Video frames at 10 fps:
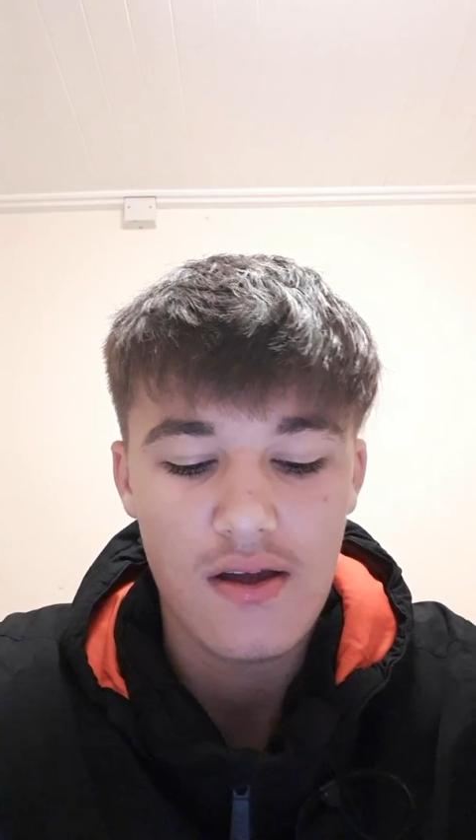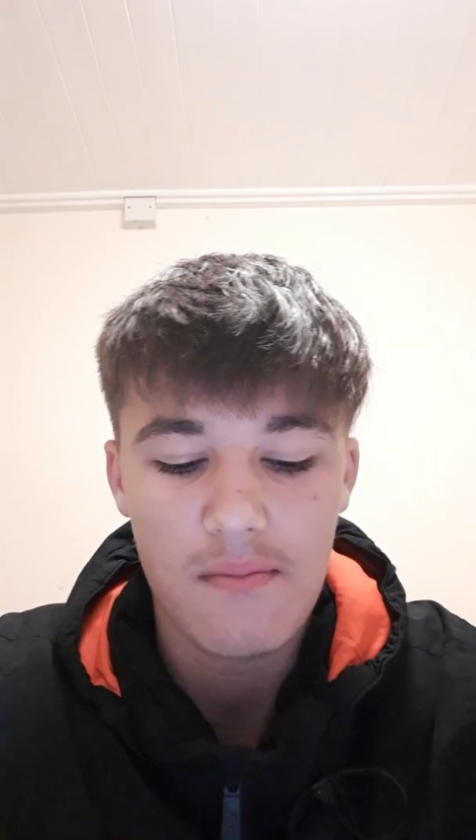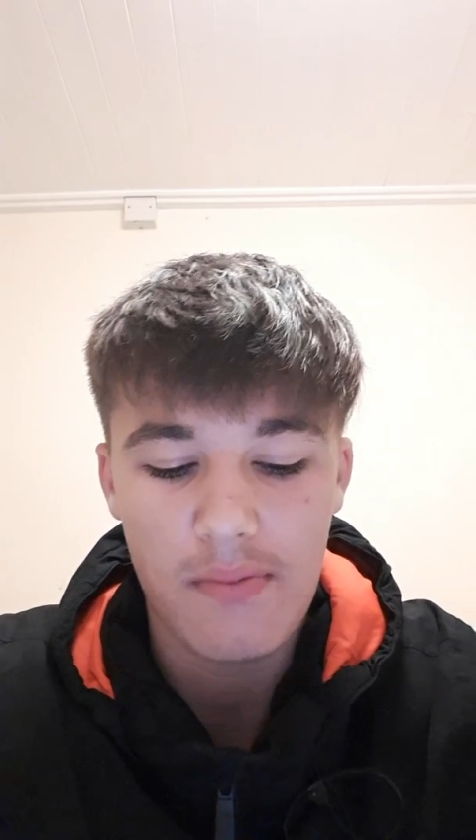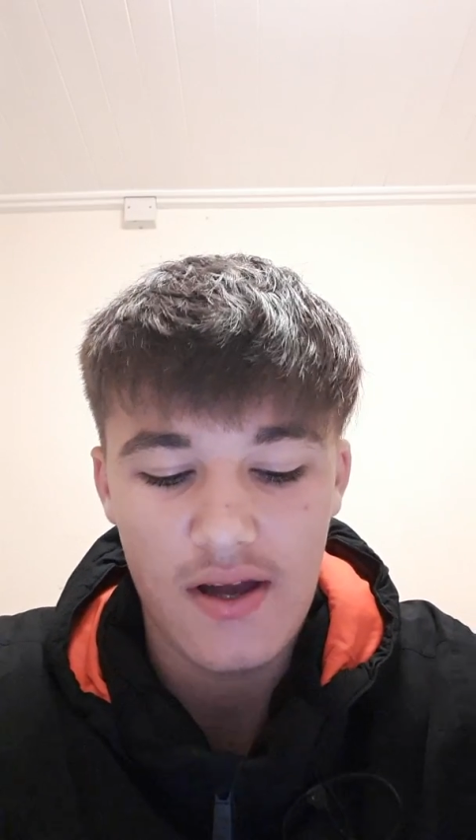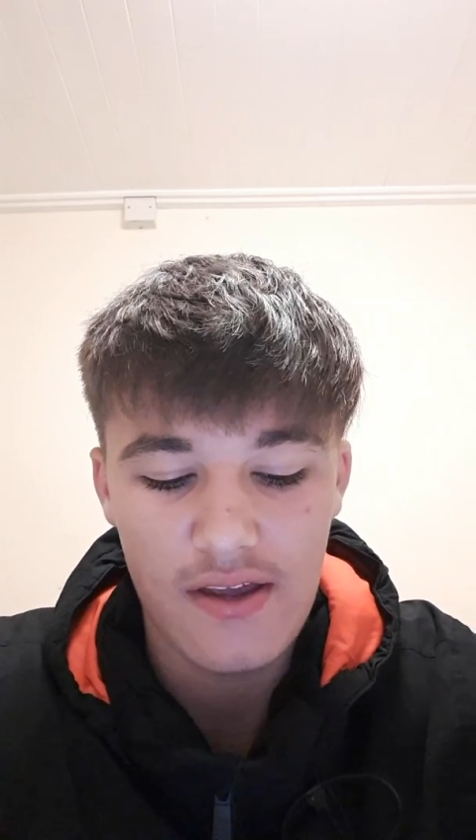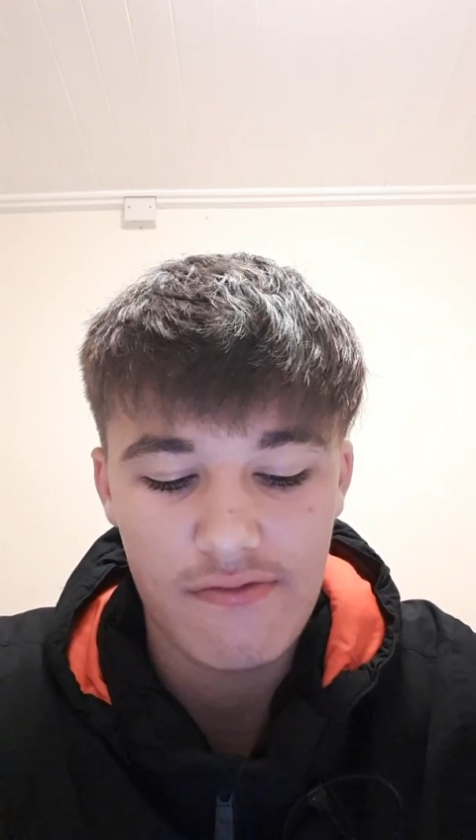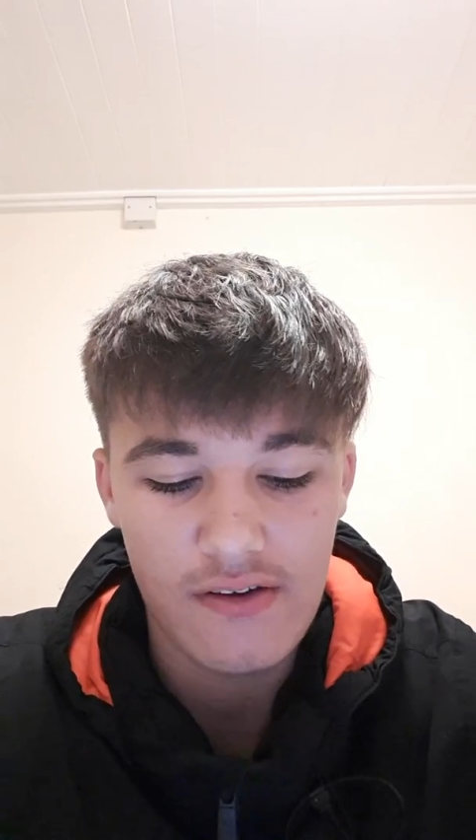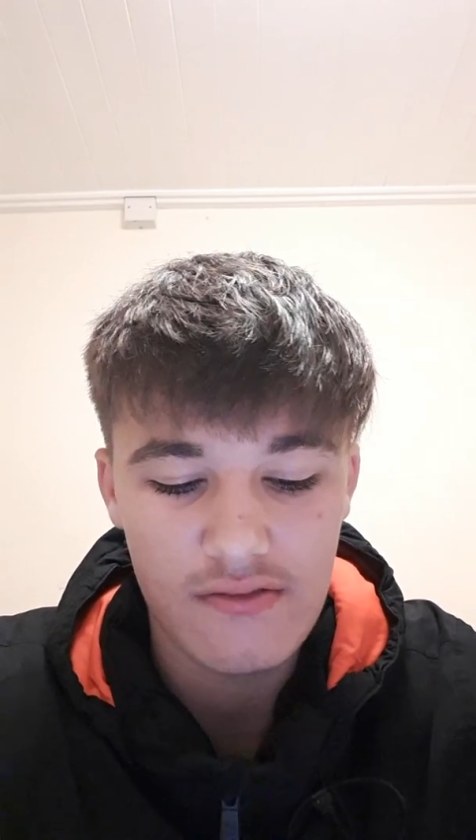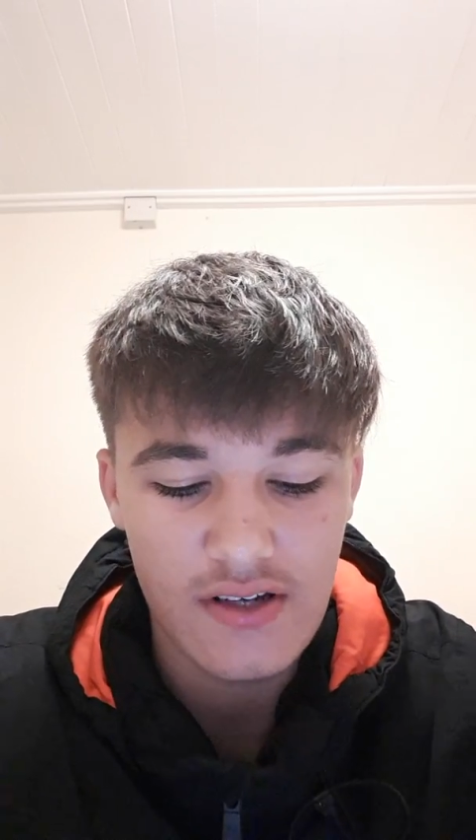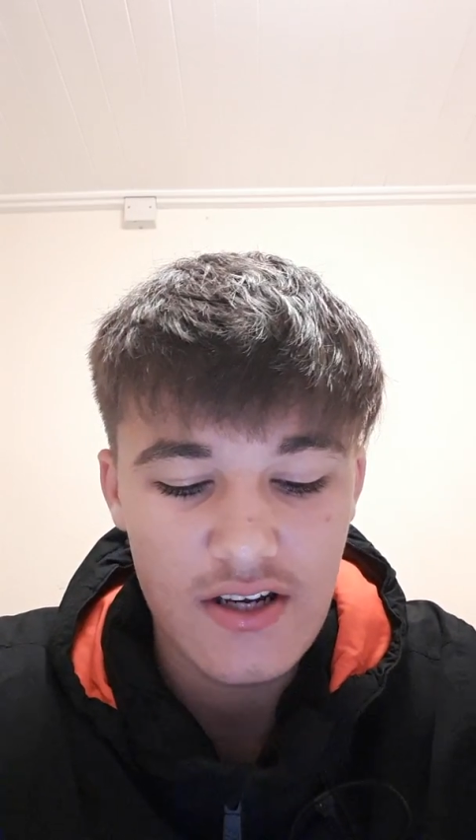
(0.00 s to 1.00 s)
But a
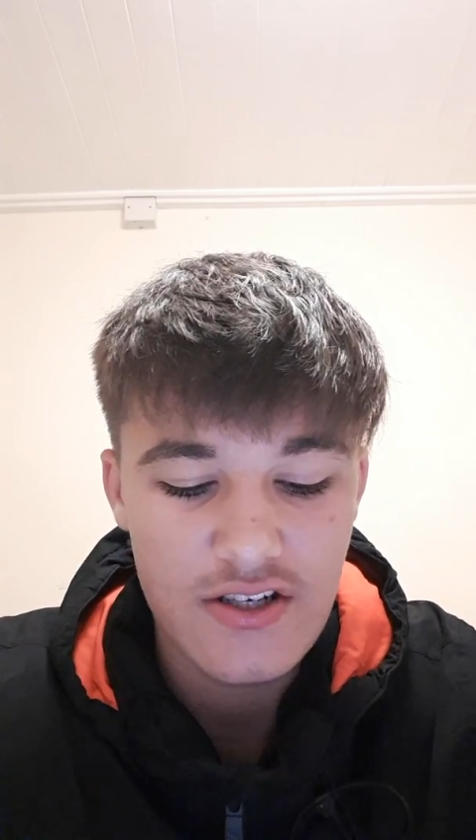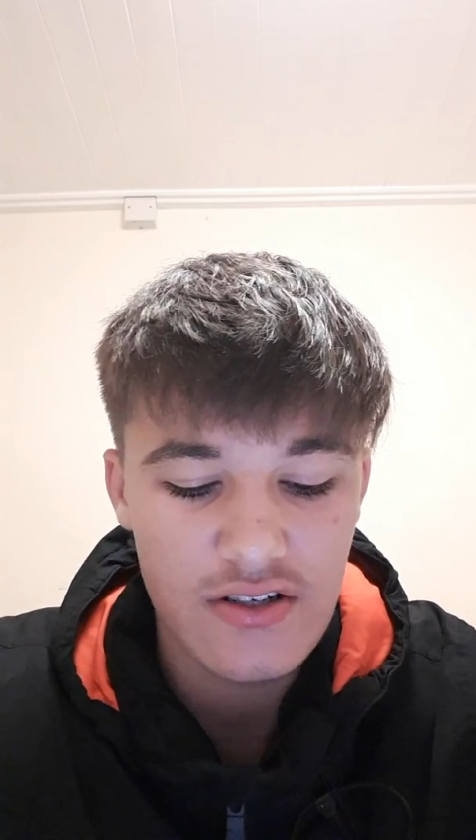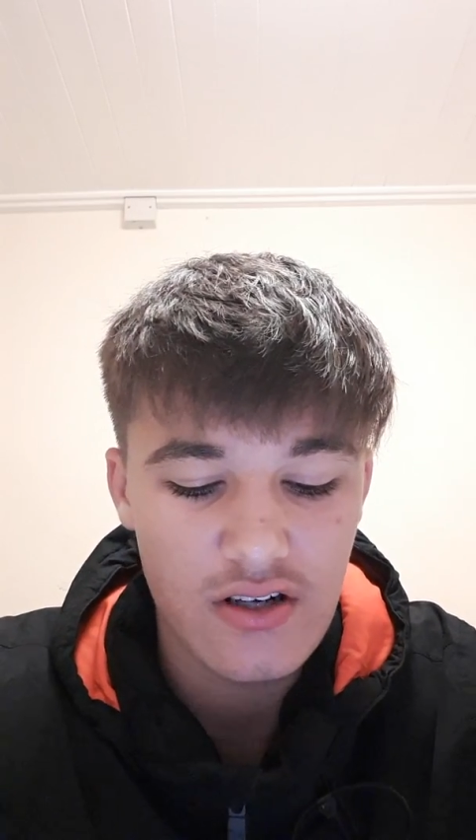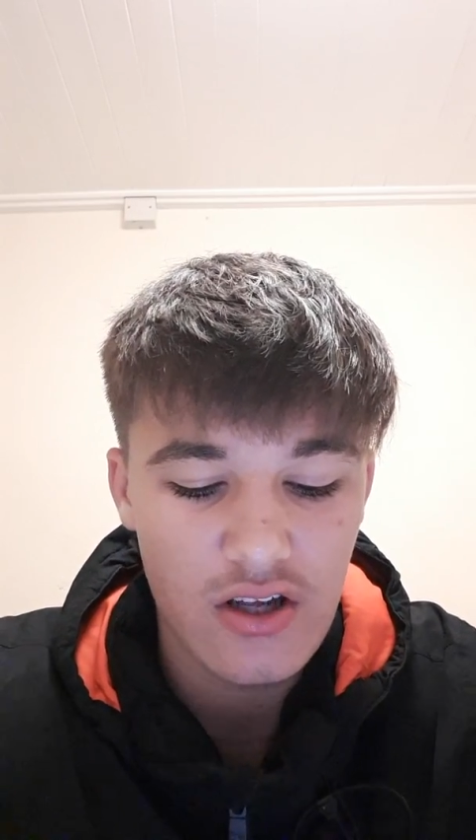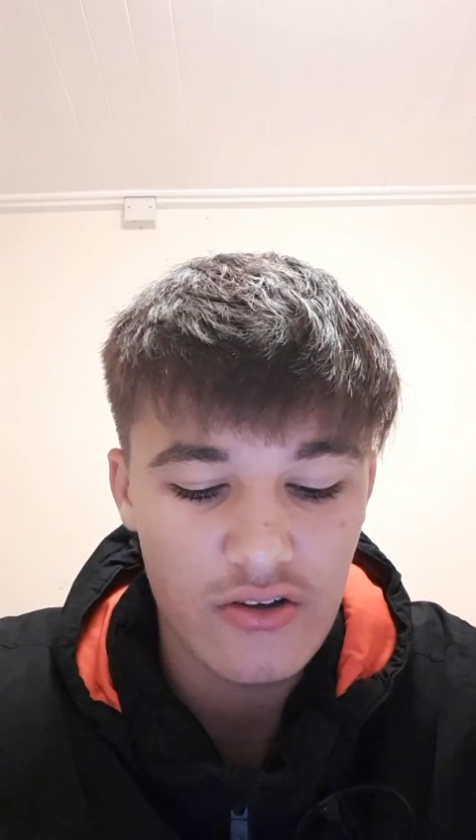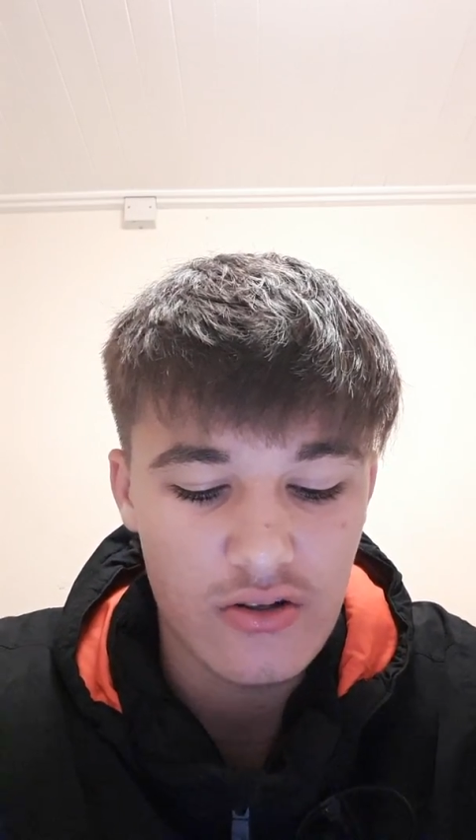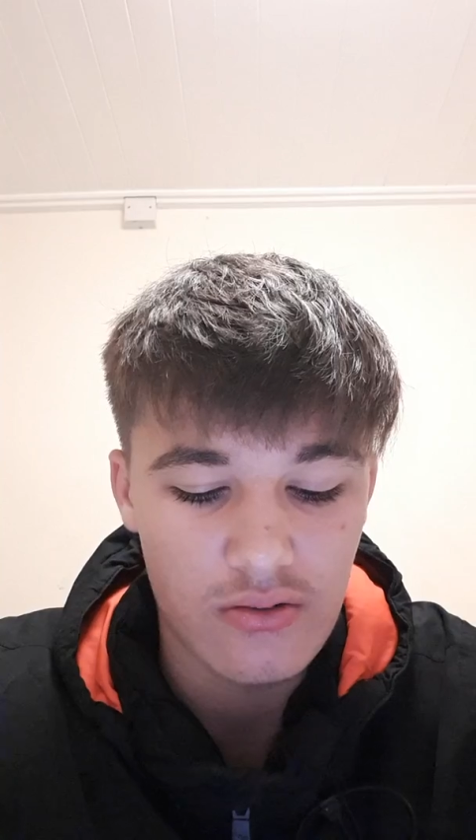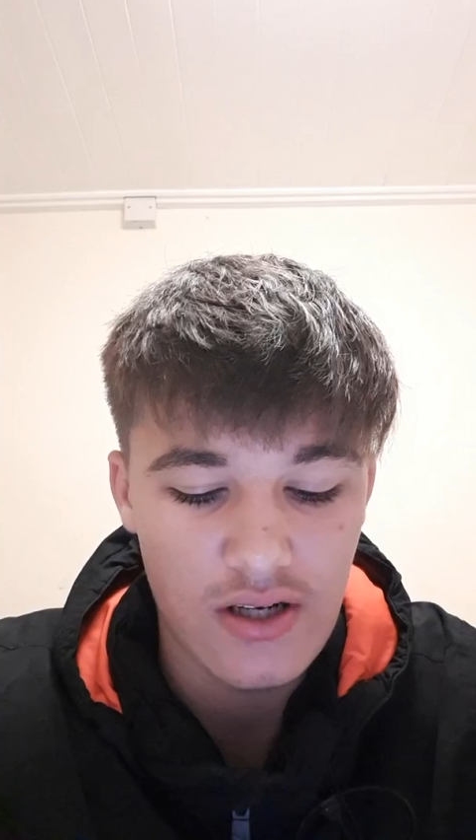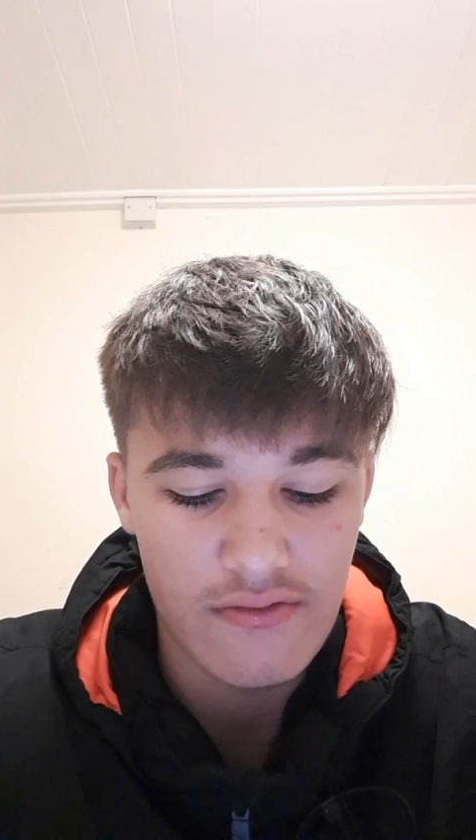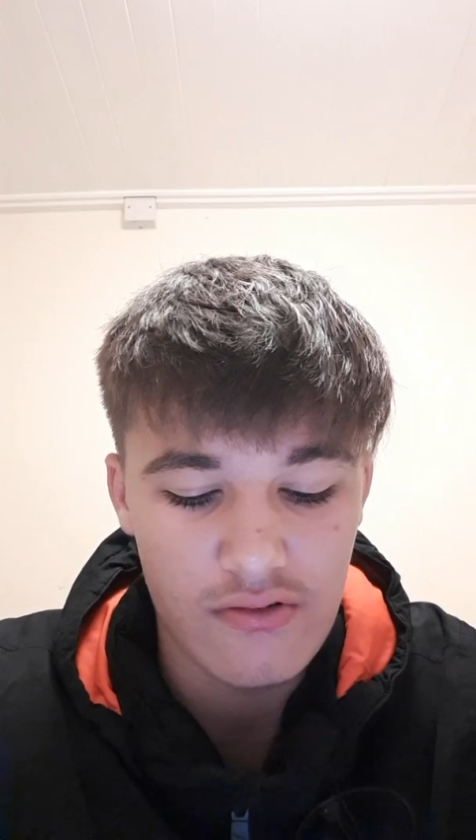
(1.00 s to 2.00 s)
foundation local
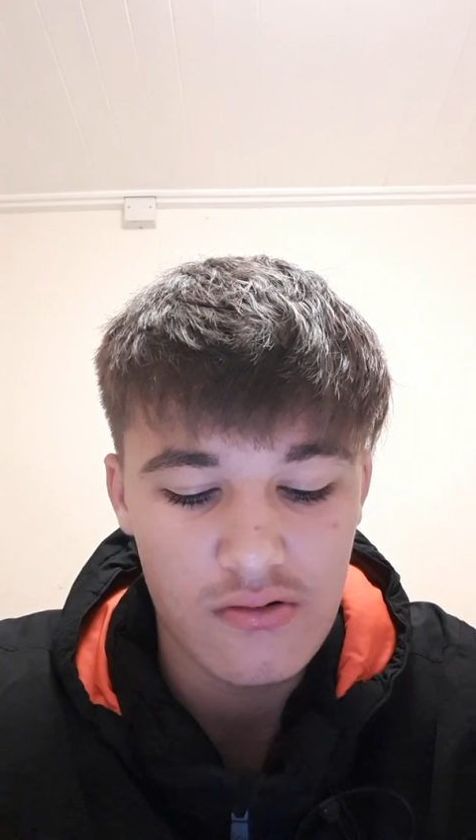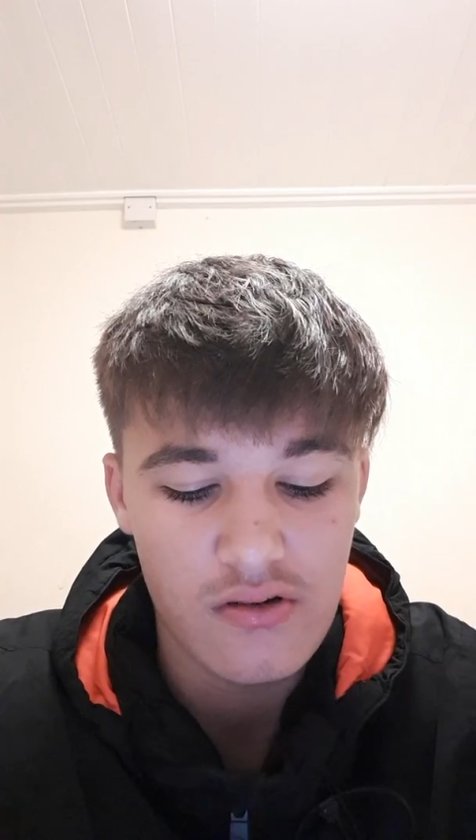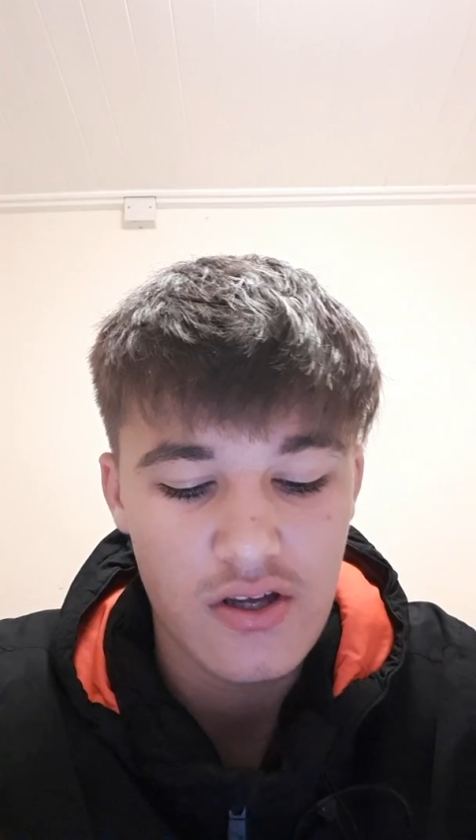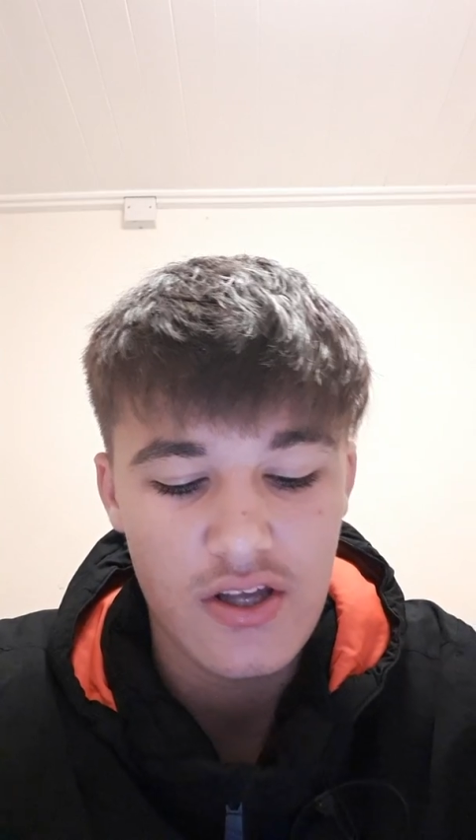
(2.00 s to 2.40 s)
level,